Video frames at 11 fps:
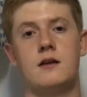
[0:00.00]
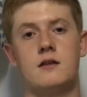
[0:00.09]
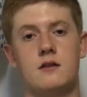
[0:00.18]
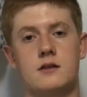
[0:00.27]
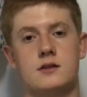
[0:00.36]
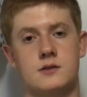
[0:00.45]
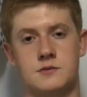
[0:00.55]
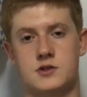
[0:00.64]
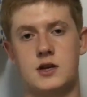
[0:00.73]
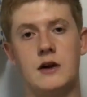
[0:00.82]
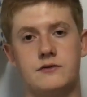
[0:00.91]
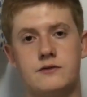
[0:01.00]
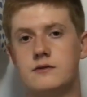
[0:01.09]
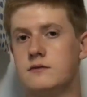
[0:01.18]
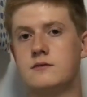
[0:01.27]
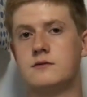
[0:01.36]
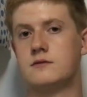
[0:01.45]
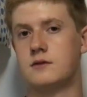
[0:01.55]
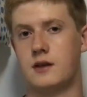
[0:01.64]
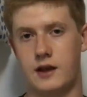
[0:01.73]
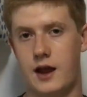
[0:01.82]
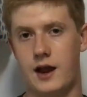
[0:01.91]
look, some stuff.
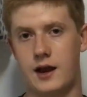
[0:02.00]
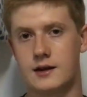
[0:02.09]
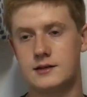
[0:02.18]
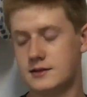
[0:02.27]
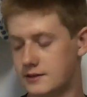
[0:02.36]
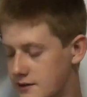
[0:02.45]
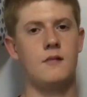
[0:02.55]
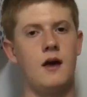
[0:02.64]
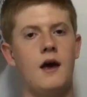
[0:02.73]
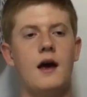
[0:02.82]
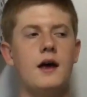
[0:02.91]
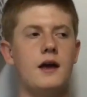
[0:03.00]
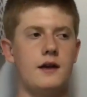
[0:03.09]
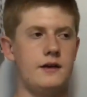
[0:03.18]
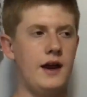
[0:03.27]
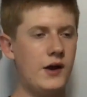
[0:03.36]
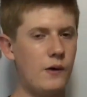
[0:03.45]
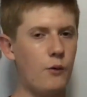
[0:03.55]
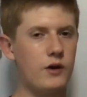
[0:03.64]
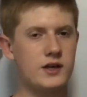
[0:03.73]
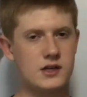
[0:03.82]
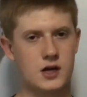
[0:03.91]
Yay. Now I want
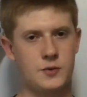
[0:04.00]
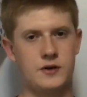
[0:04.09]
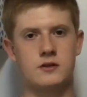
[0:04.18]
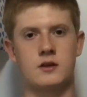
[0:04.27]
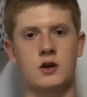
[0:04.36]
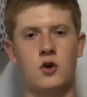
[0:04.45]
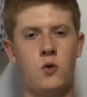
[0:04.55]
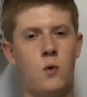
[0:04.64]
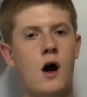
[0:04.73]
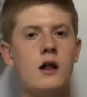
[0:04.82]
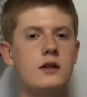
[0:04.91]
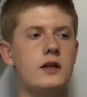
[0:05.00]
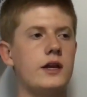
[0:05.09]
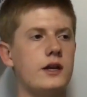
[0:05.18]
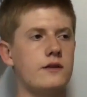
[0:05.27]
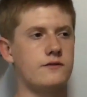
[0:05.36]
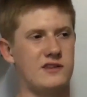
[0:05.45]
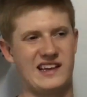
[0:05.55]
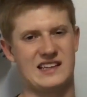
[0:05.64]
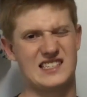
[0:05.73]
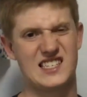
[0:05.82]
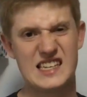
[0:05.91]
to talk about the quality of, like,
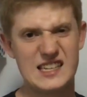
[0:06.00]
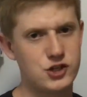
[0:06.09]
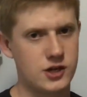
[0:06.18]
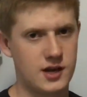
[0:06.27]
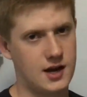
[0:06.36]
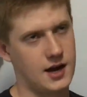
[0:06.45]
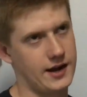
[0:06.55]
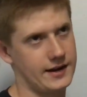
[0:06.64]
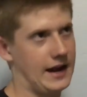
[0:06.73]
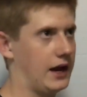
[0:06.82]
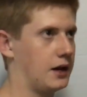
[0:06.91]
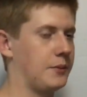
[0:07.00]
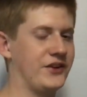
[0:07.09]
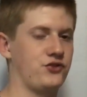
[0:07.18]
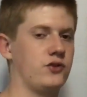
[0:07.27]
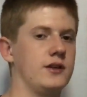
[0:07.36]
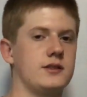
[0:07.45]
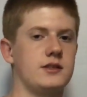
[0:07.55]
CGI and animation and